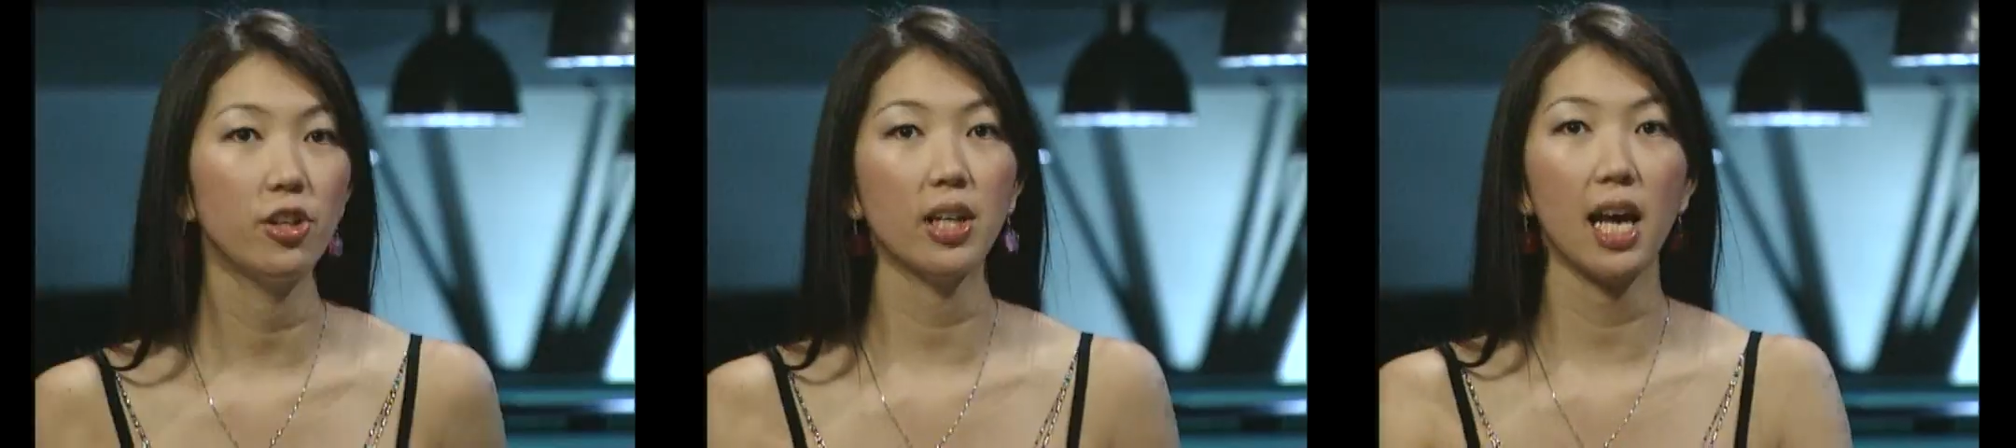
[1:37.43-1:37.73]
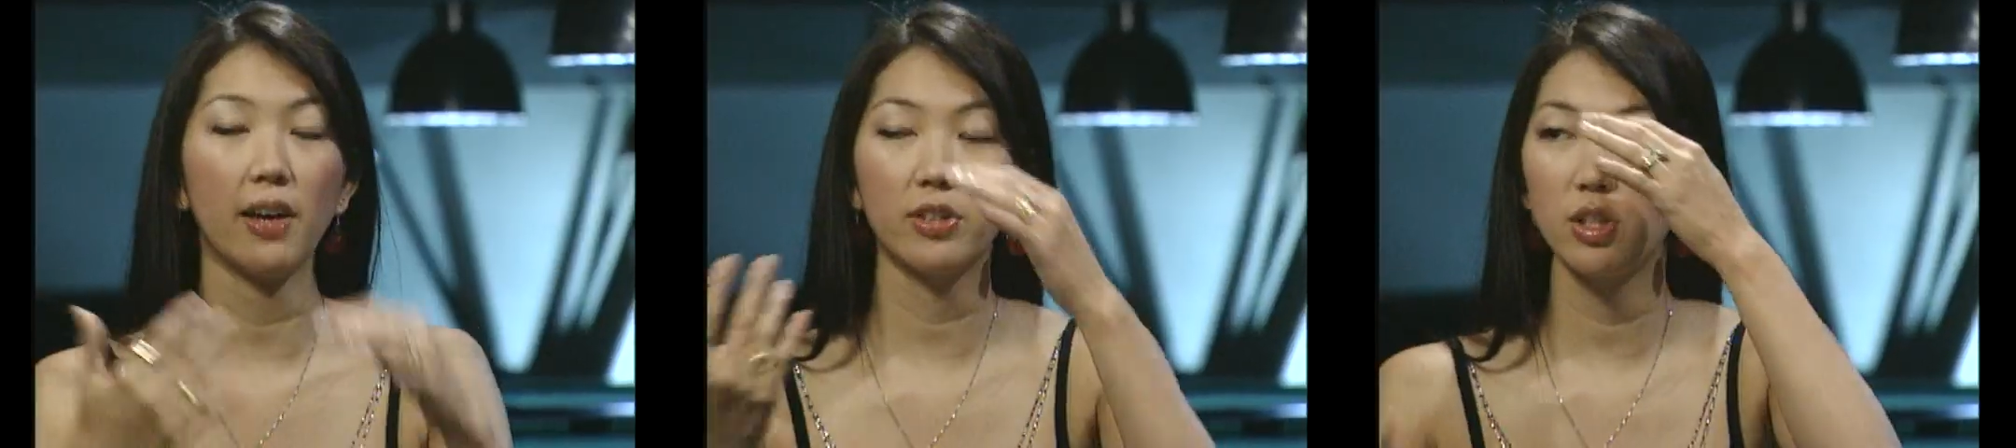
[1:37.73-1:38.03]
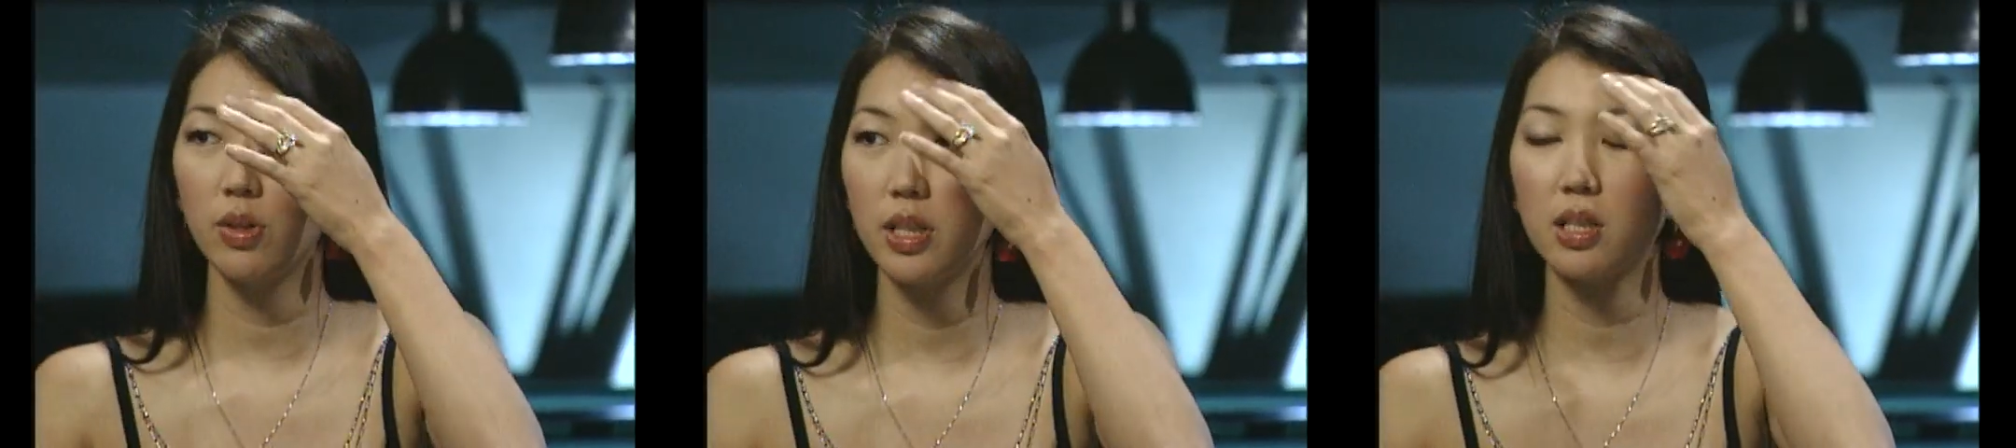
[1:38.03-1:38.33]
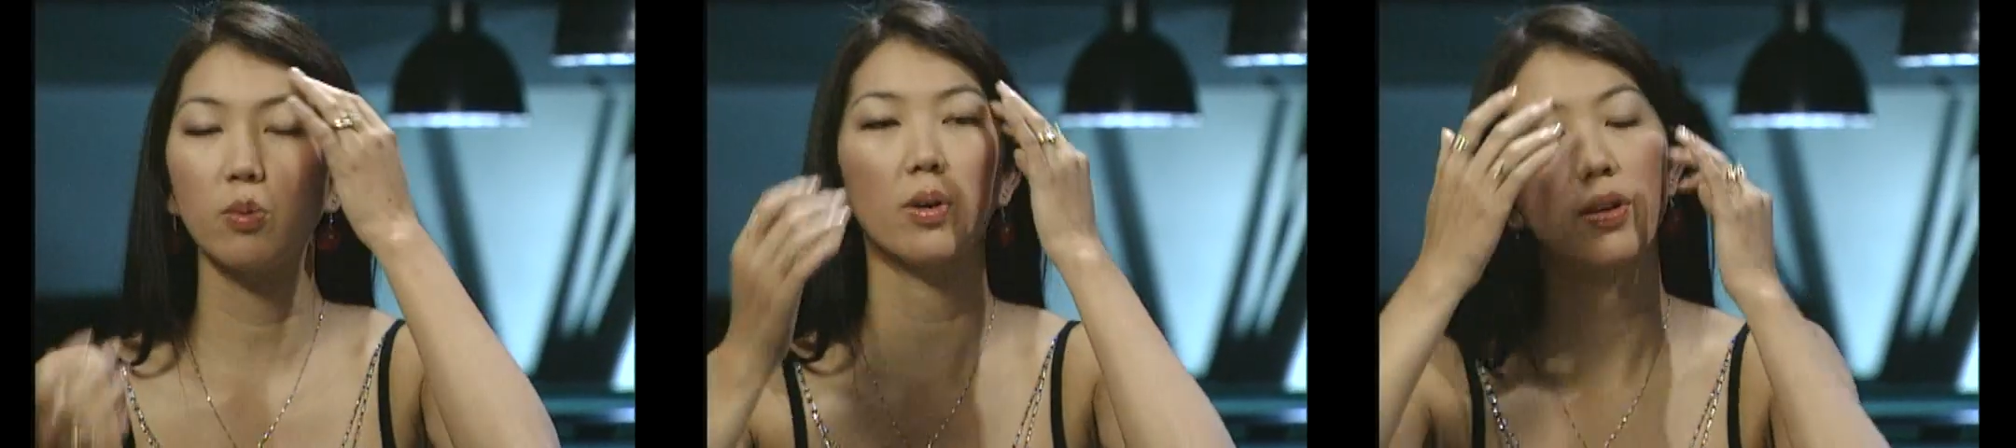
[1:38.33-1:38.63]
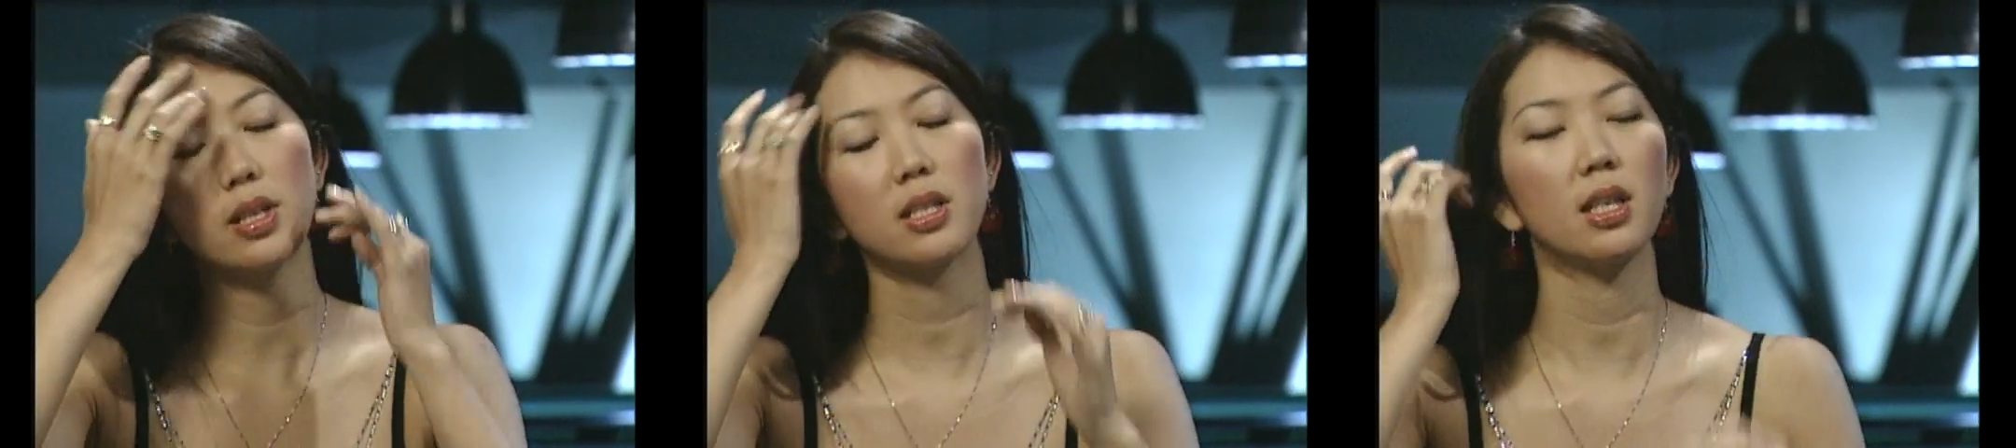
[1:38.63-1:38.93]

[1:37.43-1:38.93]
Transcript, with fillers: And you're going to have to do this and wear this.